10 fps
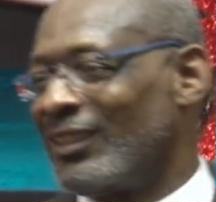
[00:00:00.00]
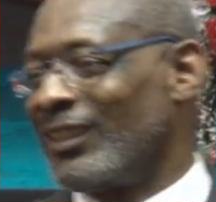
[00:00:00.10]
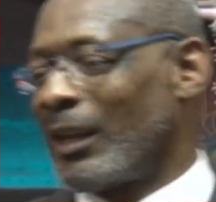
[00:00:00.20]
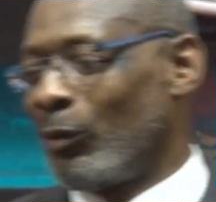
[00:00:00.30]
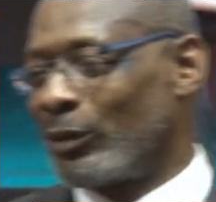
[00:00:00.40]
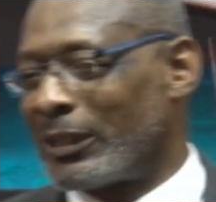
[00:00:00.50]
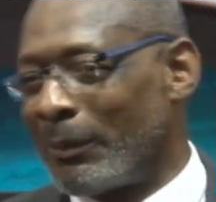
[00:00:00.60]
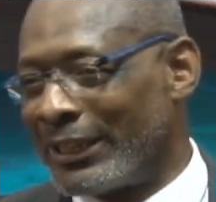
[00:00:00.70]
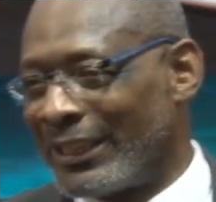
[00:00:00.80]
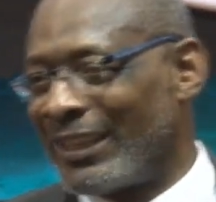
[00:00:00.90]
Come on,
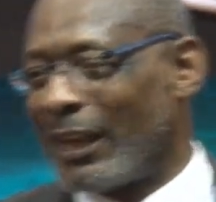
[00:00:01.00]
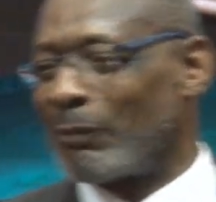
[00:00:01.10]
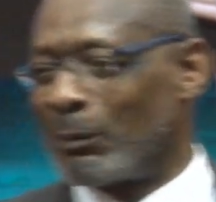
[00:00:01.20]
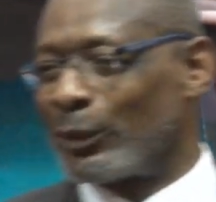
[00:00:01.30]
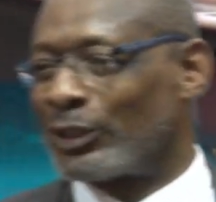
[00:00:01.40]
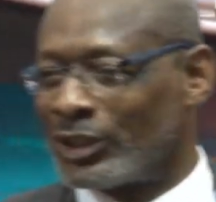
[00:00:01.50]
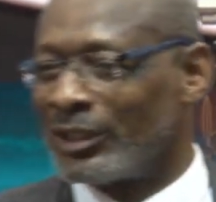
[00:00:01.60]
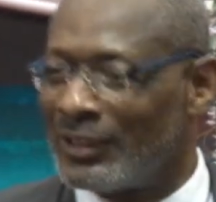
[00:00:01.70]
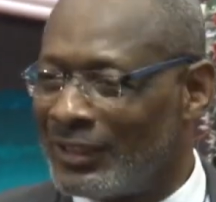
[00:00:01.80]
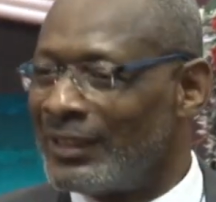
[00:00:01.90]
somebody, help me preach.
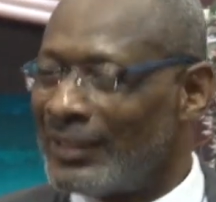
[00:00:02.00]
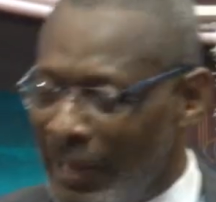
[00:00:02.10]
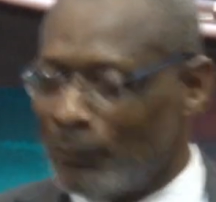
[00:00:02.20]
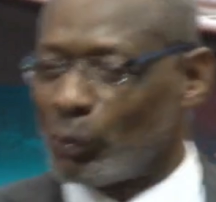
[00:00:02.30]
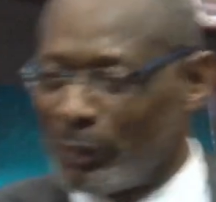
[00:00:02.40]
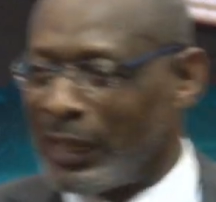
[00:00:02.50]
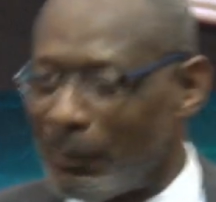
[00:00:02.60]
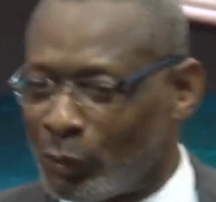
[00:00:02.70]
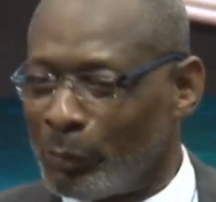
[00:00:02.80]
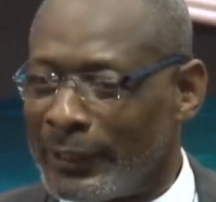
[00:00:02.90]
Come to me,
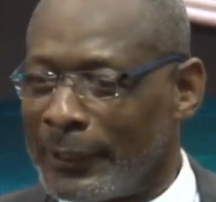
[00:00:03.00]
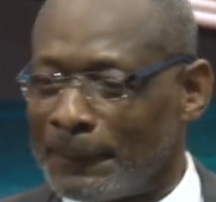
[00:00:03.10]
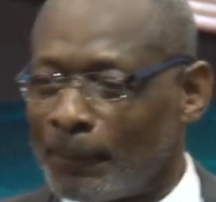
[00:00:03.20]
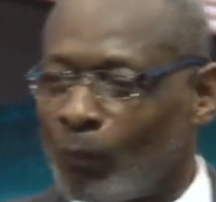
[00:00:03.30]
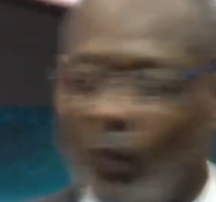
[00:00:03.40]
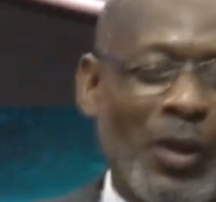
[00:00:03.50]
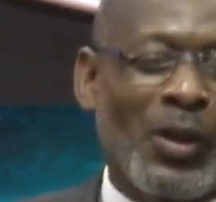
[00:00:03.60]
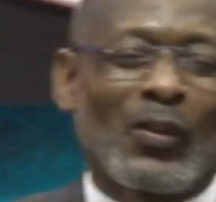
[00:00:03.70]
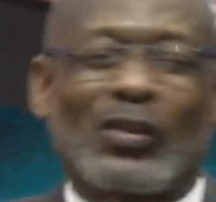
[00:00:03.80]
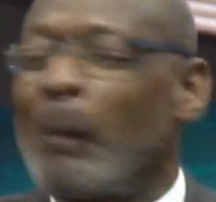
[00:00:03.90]
come to me.
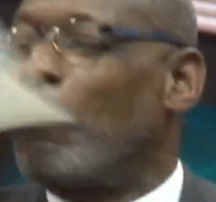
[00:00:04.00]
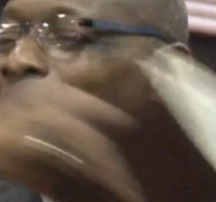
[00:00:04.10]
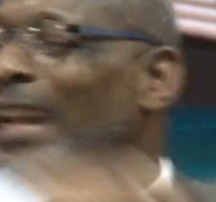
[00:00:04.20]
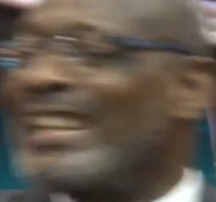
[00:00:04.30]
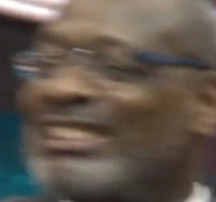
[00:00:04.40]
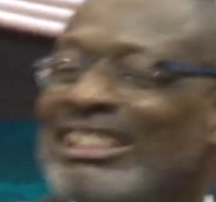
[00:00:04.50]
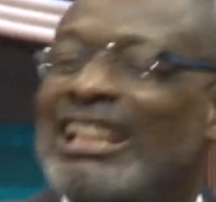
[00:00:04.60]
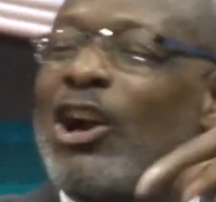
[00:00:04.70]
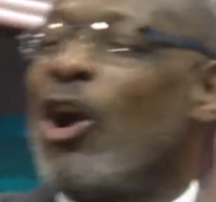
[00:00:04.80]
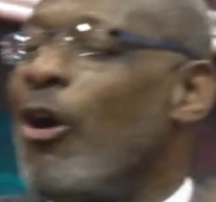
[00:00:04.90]
The
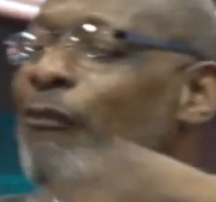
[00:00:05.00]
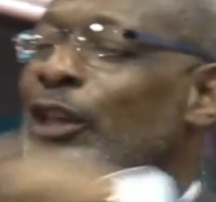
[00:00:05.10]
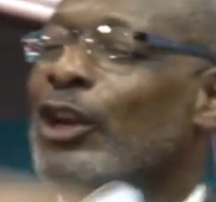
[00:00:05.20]
blessing of the